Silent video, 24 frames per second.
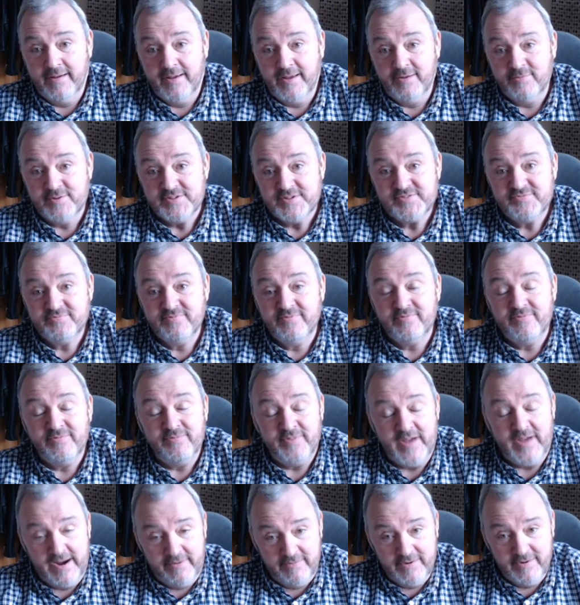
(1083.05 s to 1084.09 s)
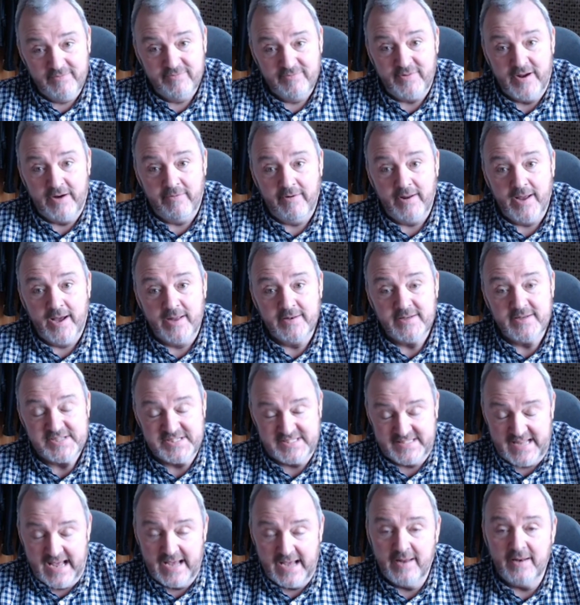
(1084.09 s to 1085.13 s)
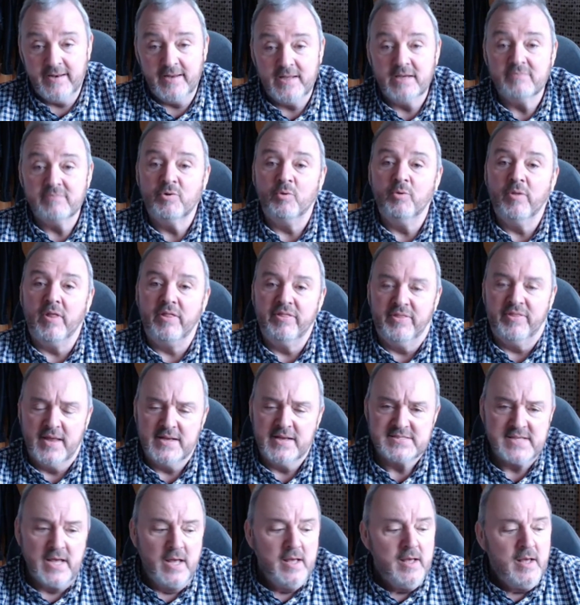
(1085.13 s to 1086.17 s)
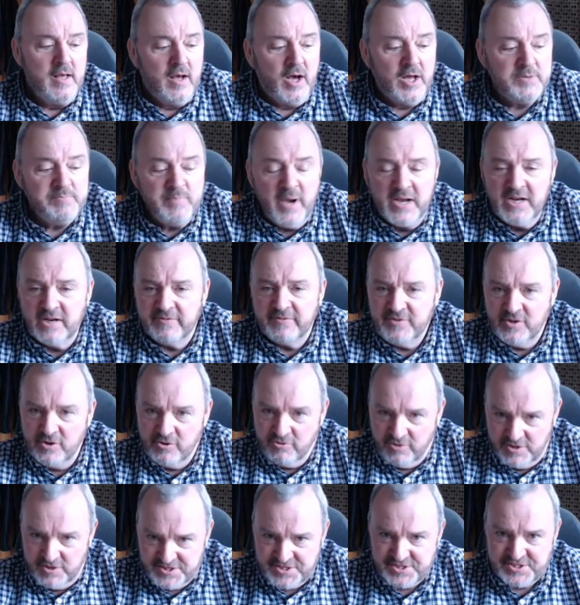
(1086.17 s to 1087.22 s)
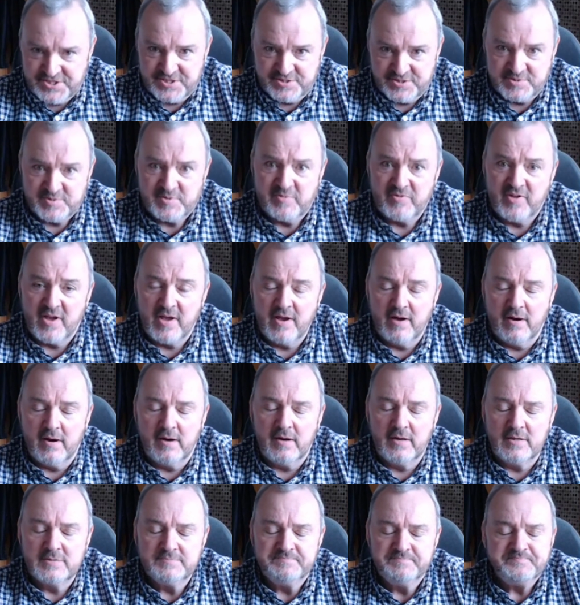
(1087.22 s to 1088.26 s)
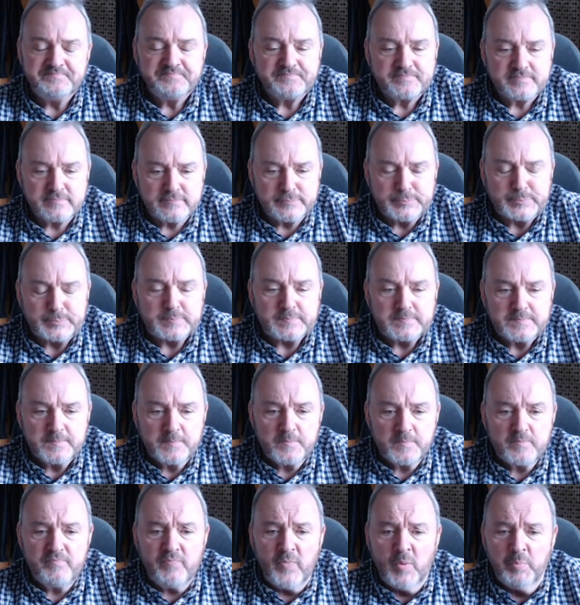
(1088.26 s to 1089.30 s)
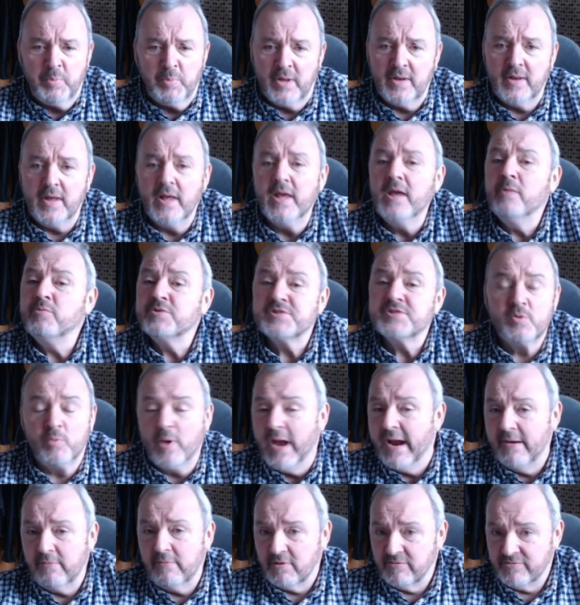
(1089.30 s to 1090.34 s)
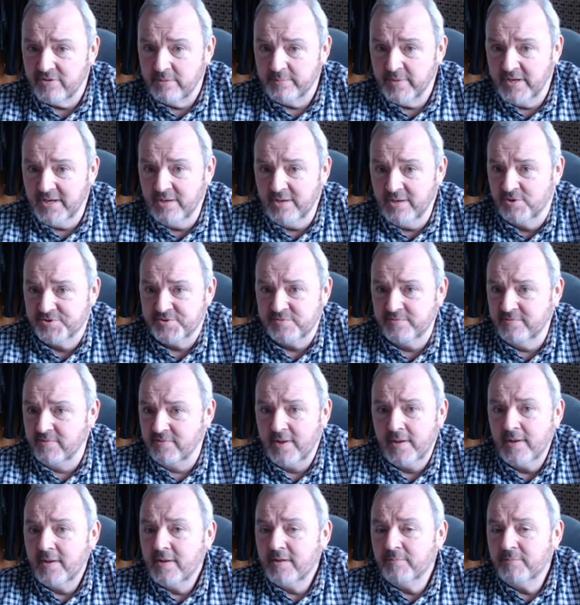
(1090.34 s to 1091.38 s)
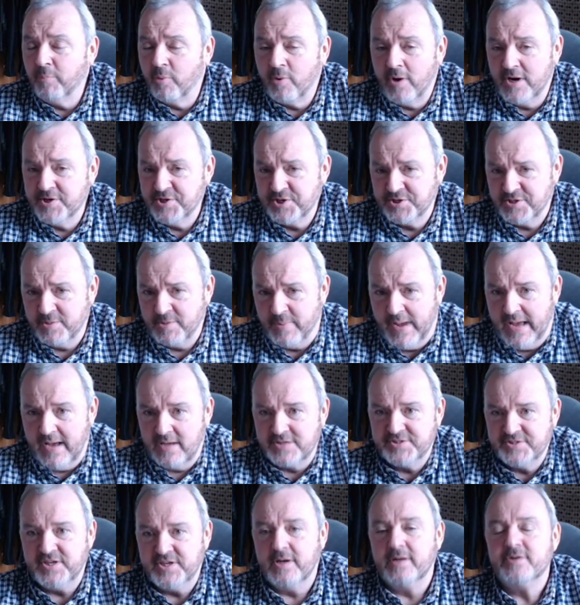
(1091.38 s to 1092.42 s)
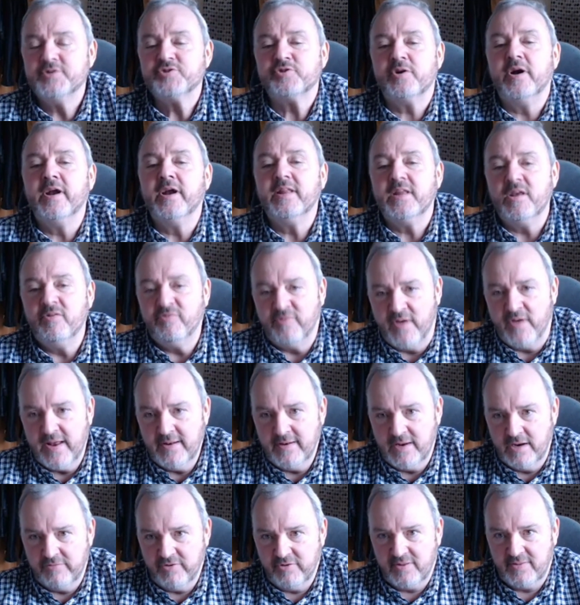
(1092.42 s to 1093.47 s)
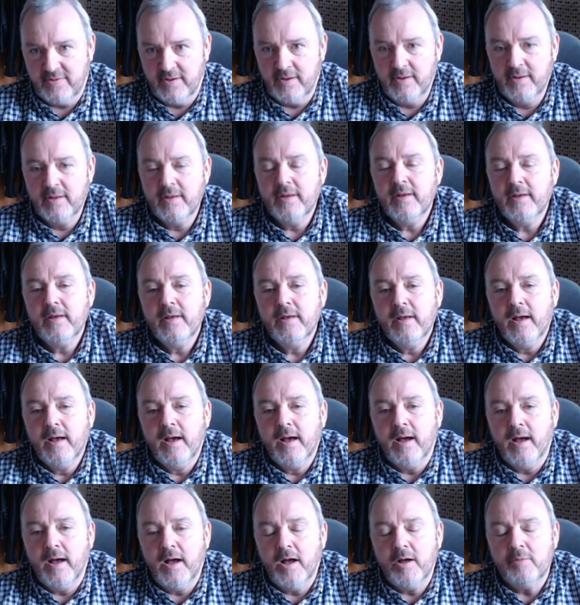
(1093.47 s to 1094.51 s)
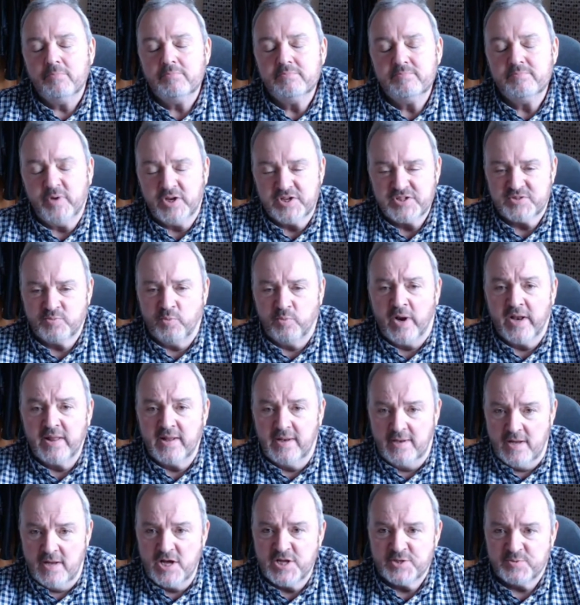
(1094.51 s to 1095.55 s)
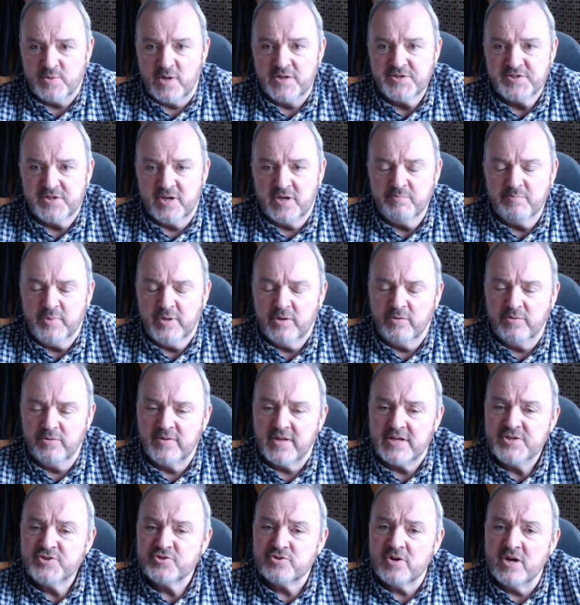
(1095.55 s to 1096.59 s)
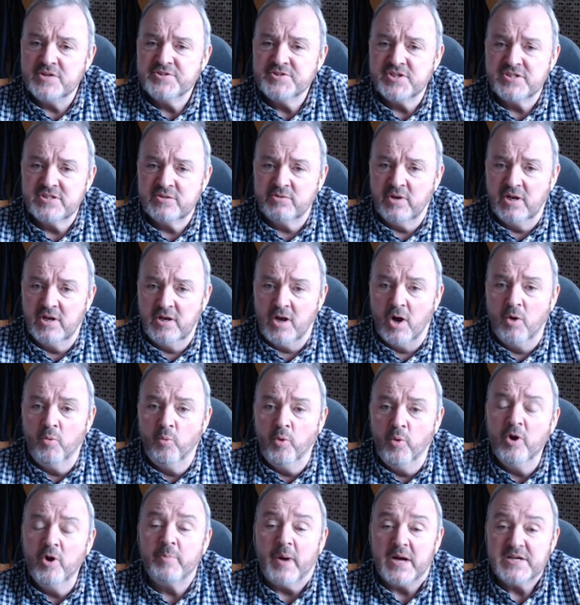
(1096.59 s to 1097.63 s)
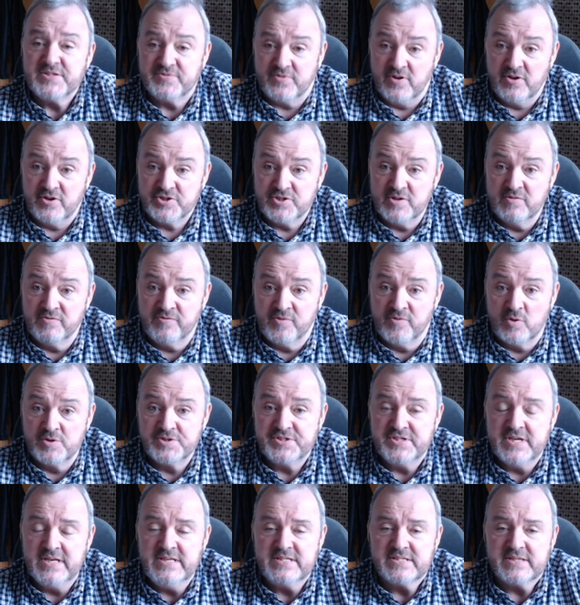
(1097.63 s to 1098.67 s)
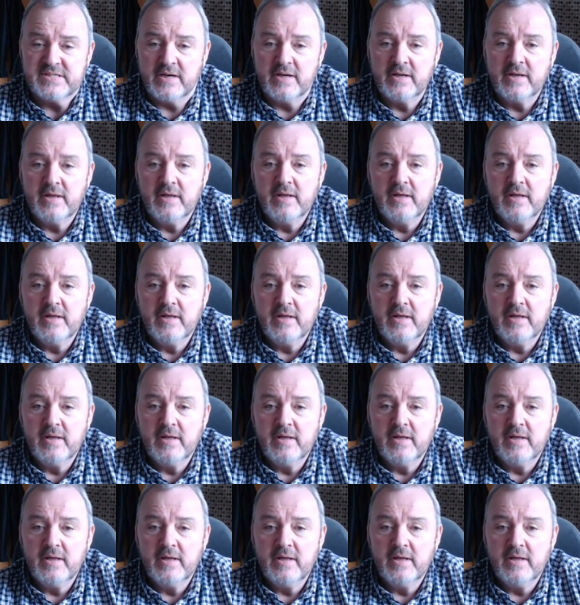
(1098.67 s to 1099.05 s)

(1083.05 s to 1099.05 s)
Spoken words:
He was very, very understanding of all the things. I'd made a few criticisms of the car, but he was aware of them and he wasn't precious about it and trying to defend everything. Because one of the last ones I built, they tried to do a long wheelbase version, a 4-seater.